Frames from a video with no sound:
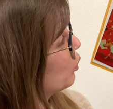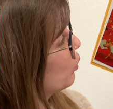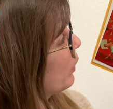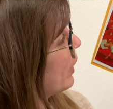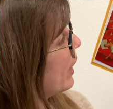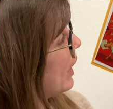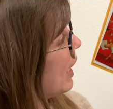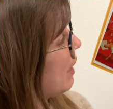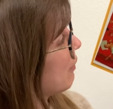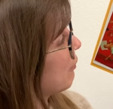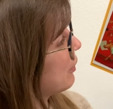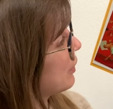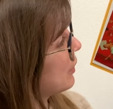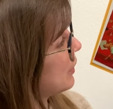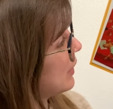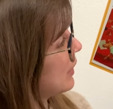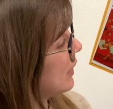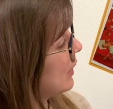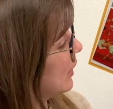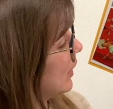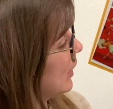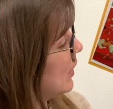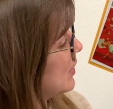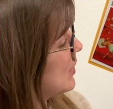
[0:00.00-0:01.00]
away everything
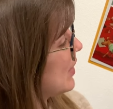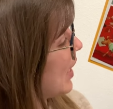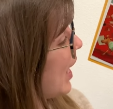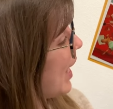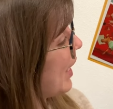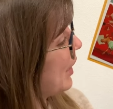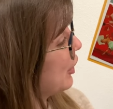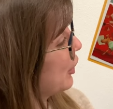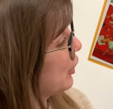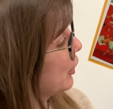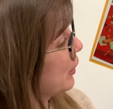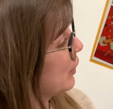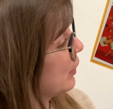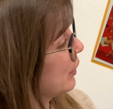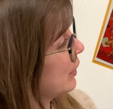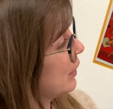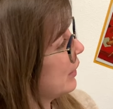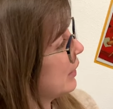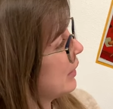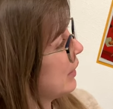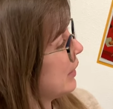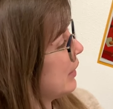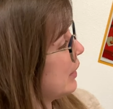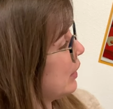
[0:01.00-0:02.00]
in the diner.
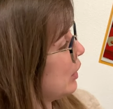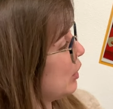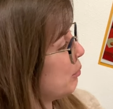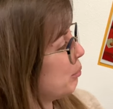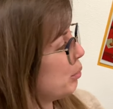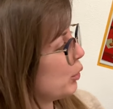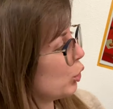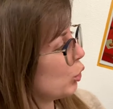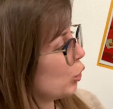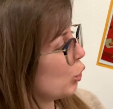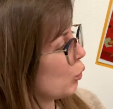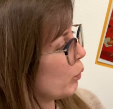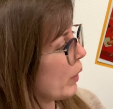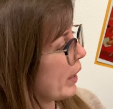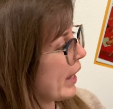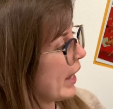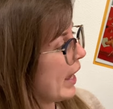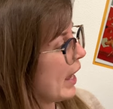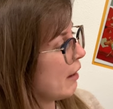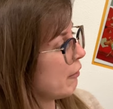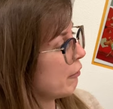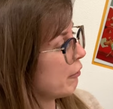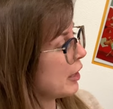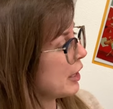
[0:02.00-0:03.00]
He blew away
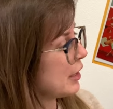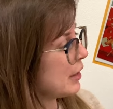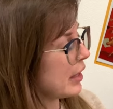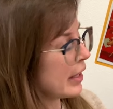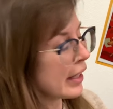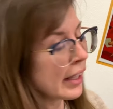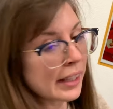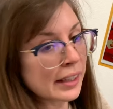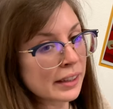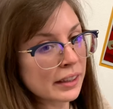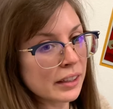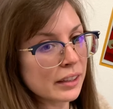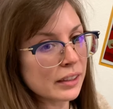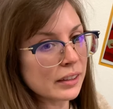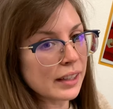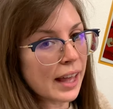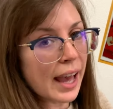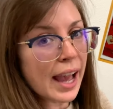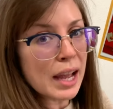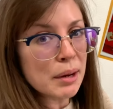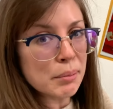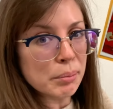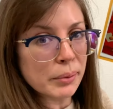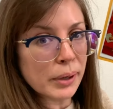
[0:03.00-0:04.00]
everything in the
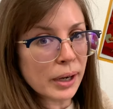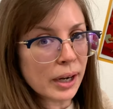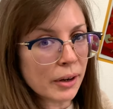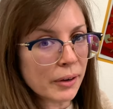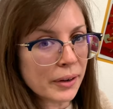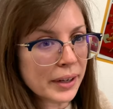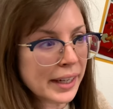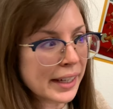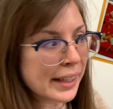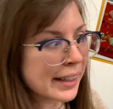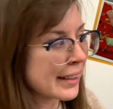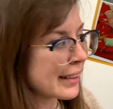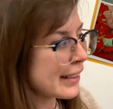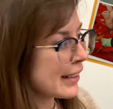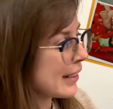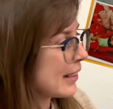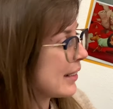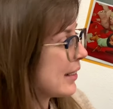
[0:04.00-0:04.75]
library.